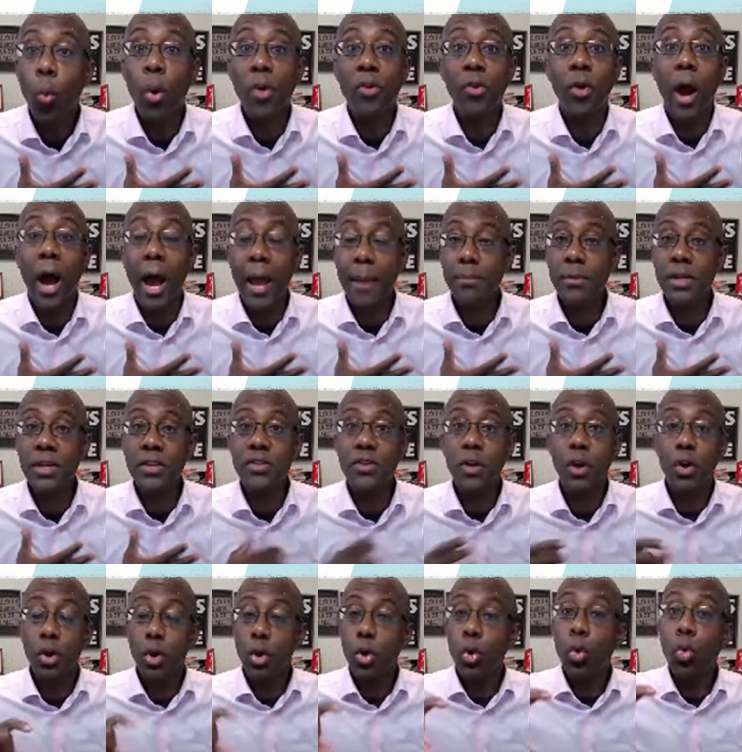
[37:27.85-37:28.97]
whether I'm just
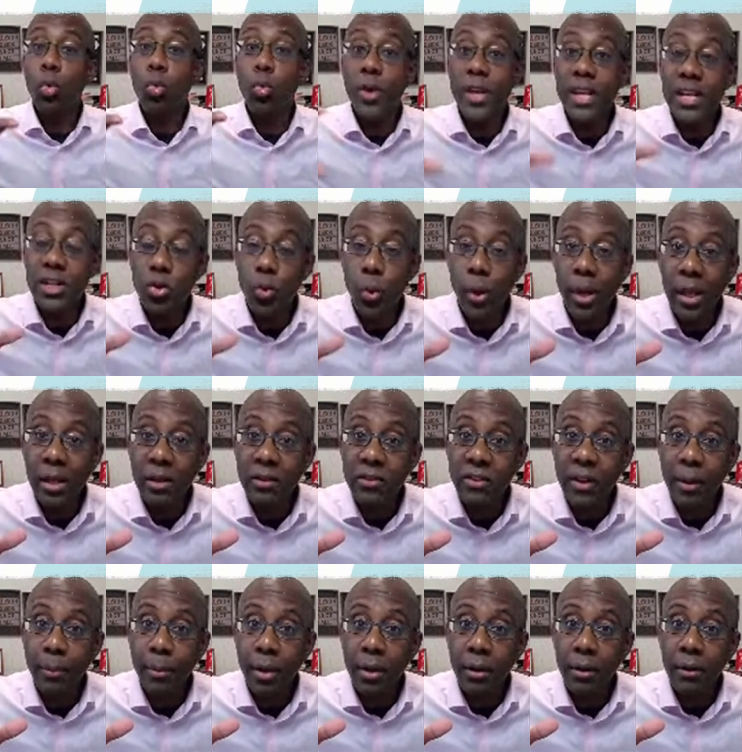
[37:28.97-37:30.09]
retweeting
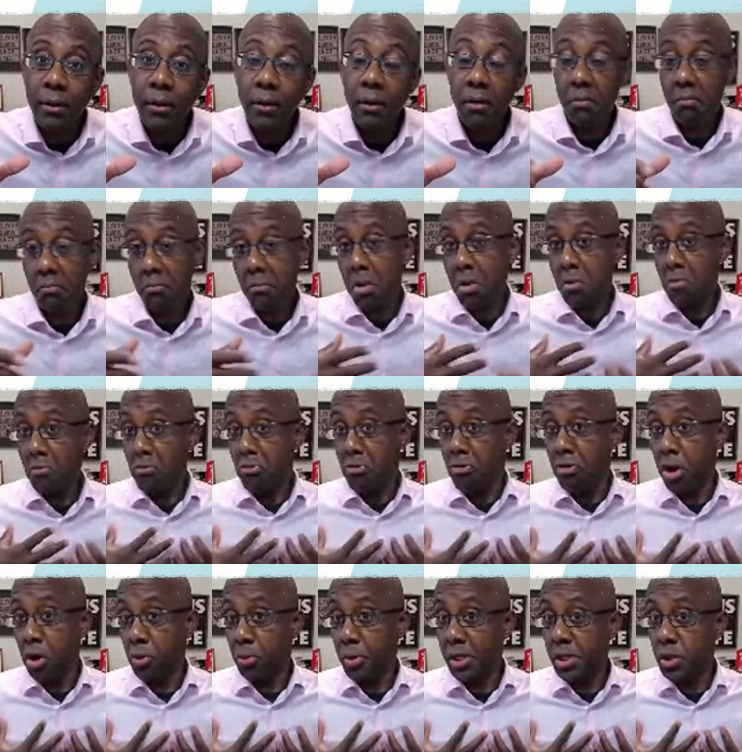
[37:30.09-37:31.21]
someone,
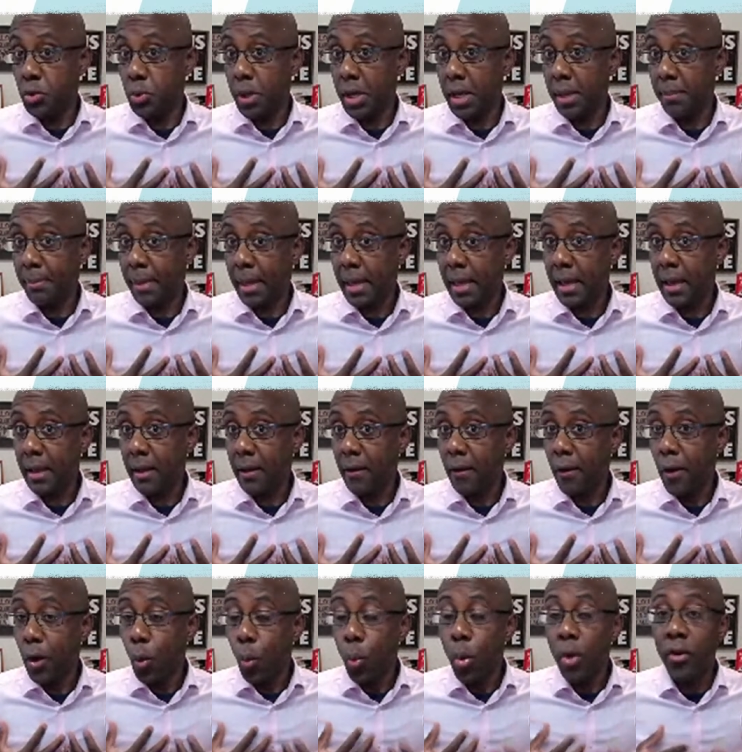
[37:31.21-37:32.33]
they're retweeting me,
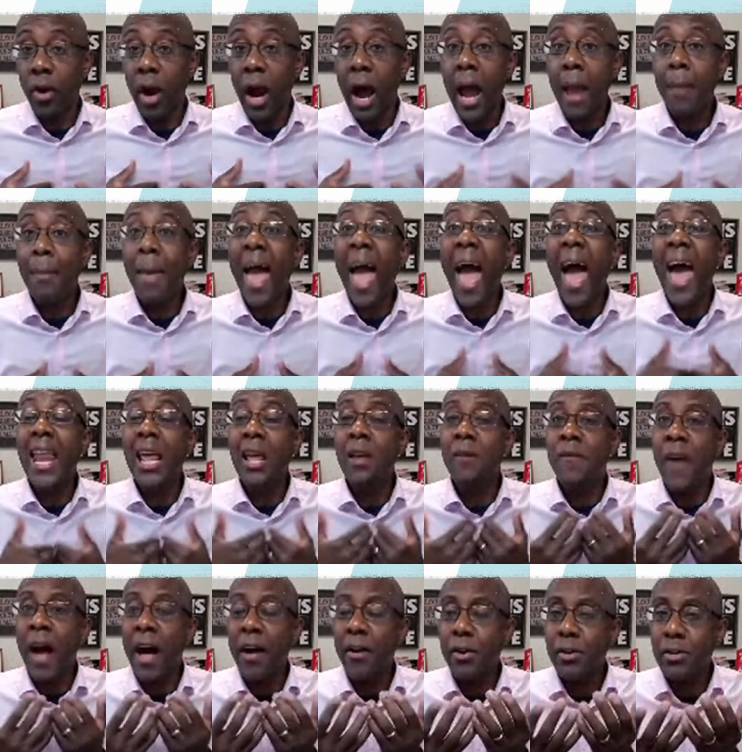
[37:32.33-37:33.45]
whether I'm adding
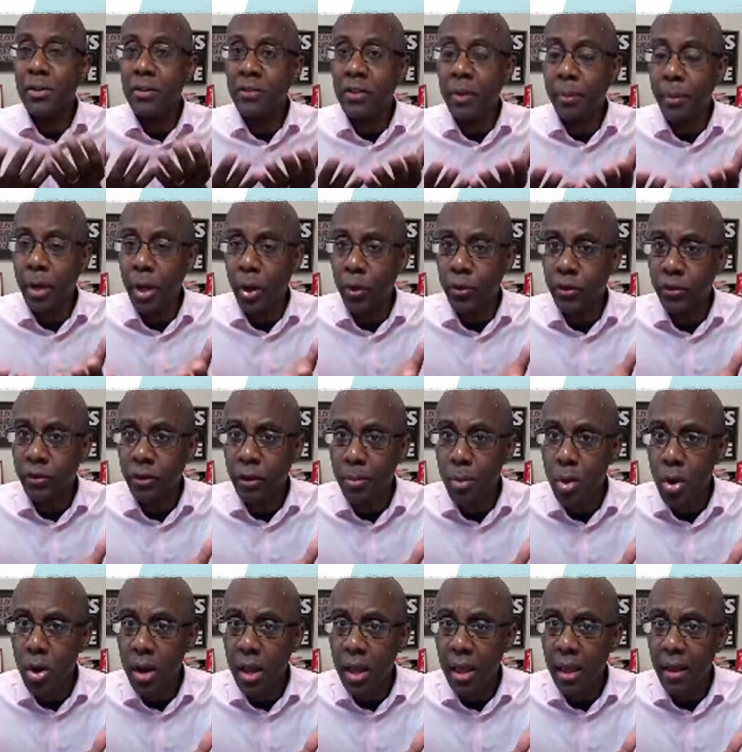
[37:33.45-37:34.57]
value to someone else's
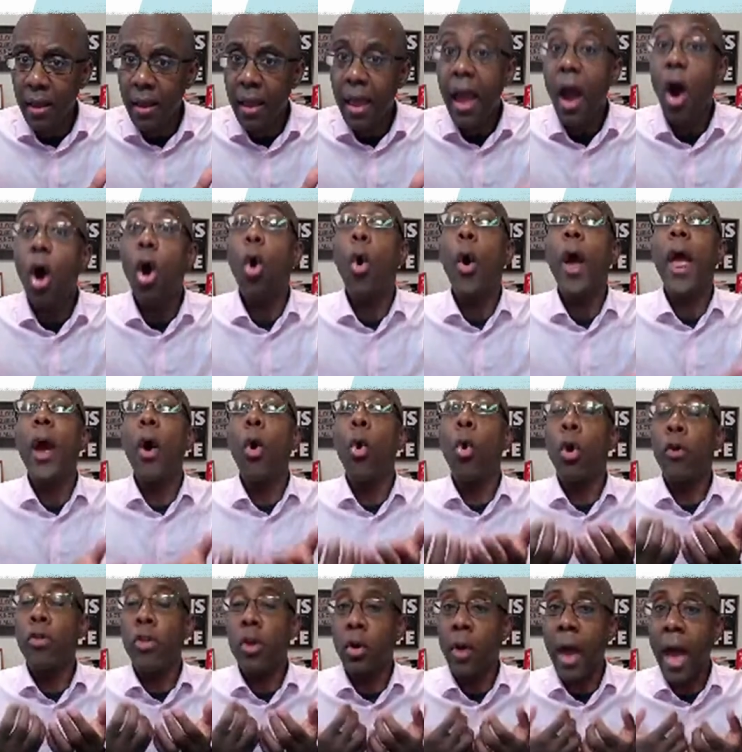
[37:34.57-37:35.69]
community,
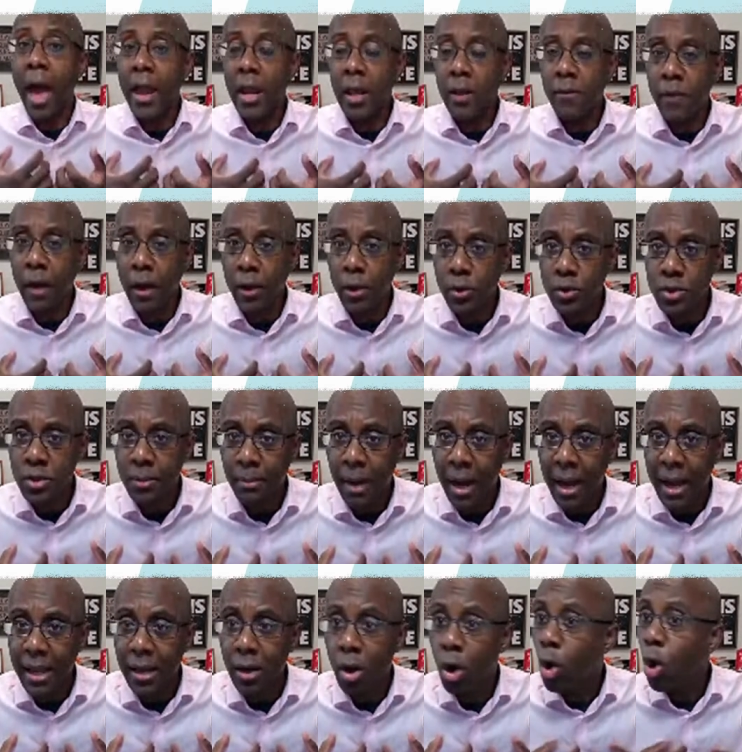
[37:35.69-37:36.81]
or they're adding value to
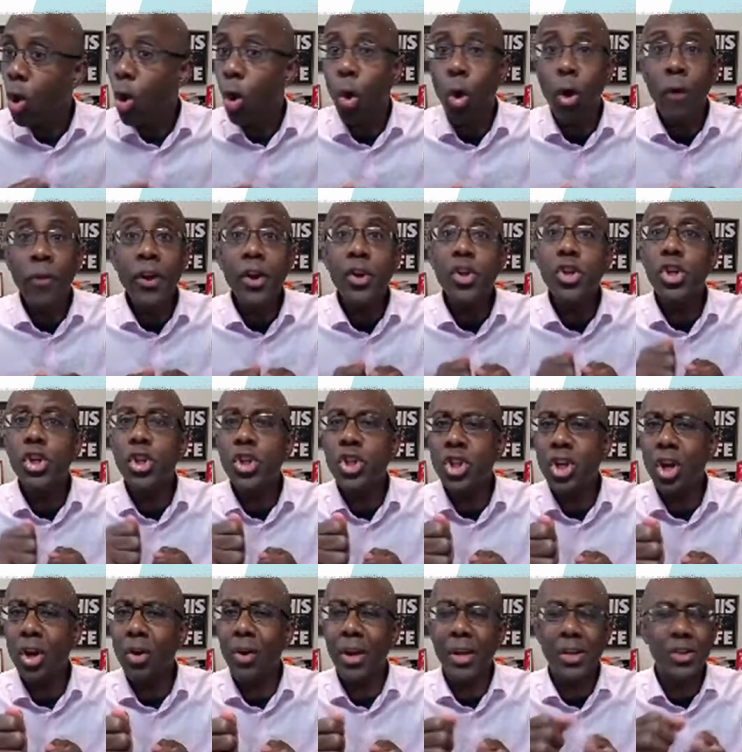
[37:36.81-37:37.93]
mine, or they're just
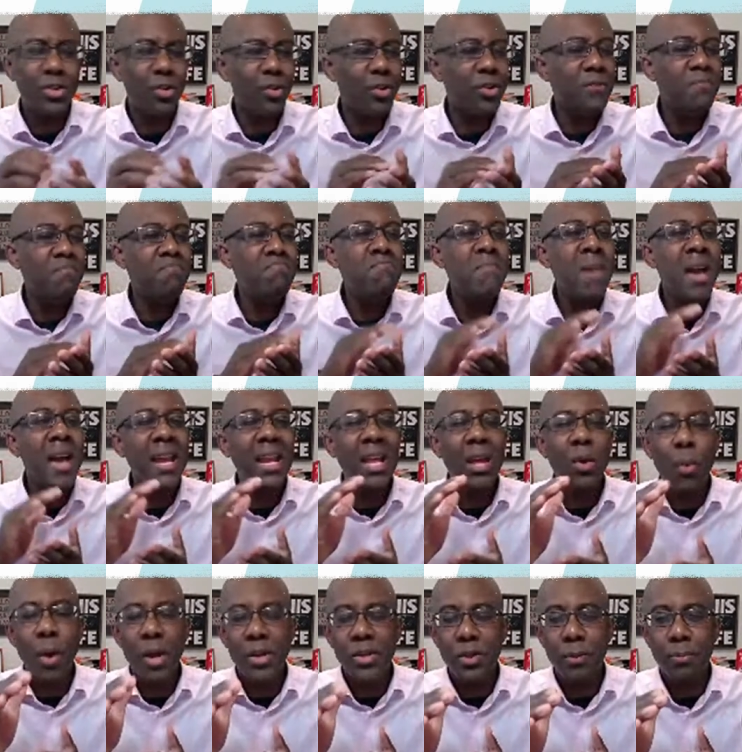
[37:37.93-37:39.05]
sharing. So there's many
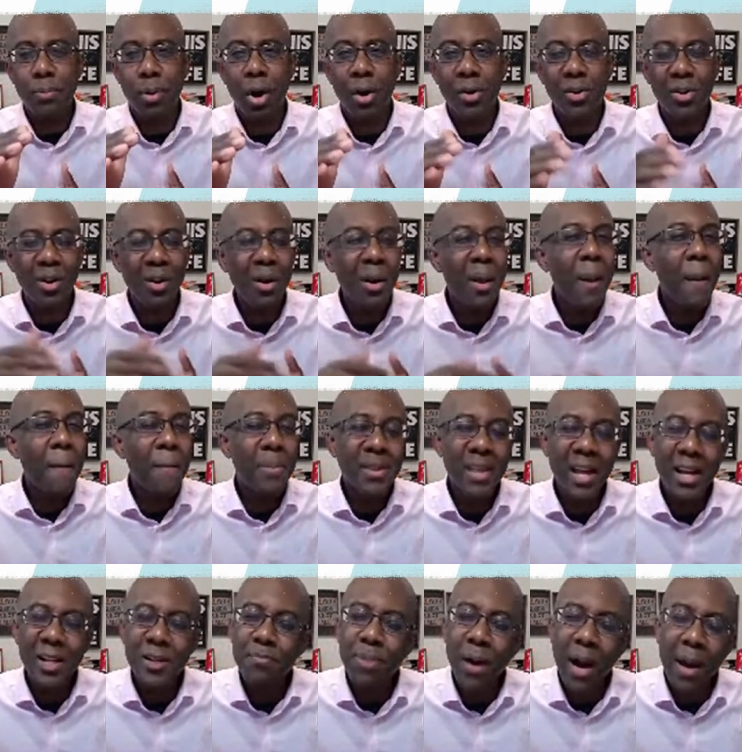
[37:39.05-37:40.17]
ways to partner, but
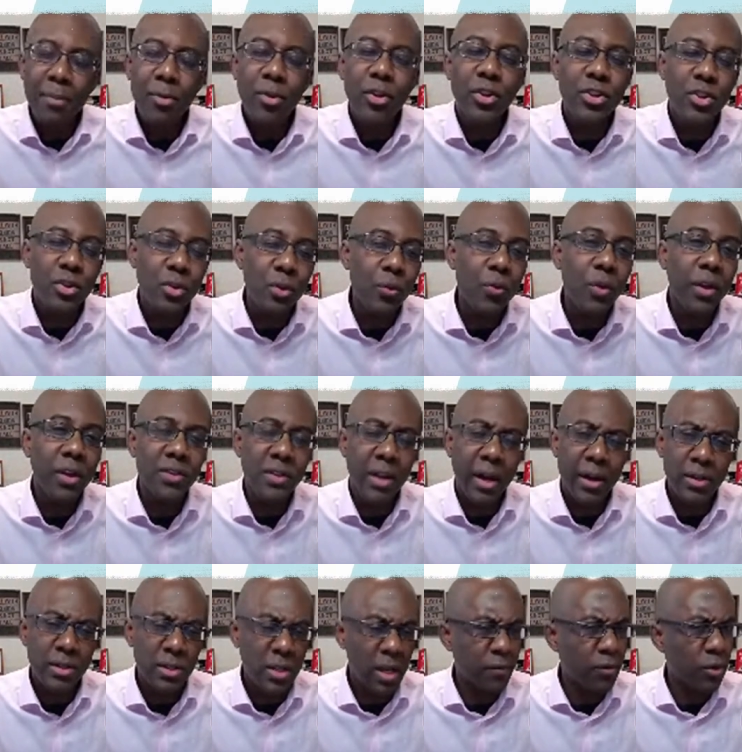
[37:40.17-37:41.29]
that's probably the two things I
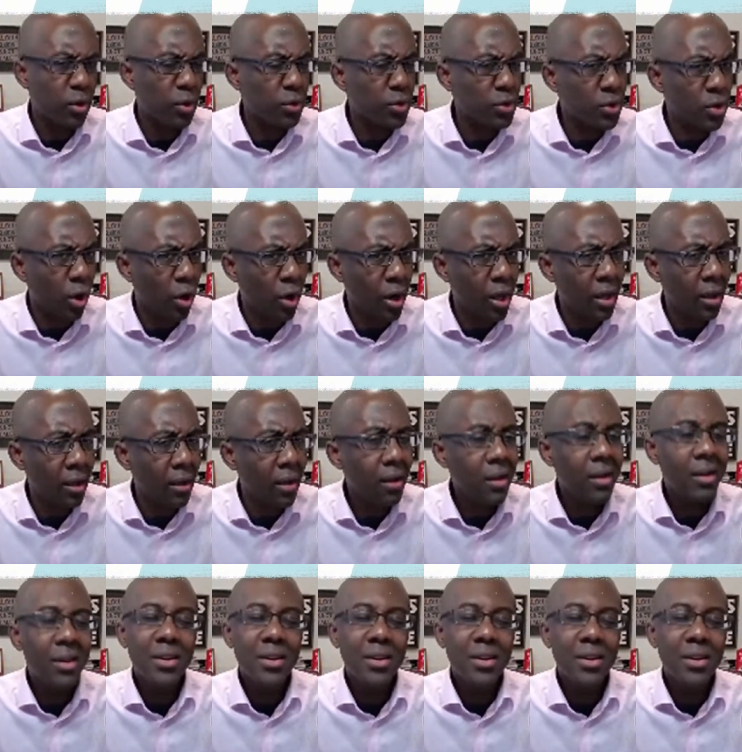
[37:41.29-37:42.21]
would say for those starting.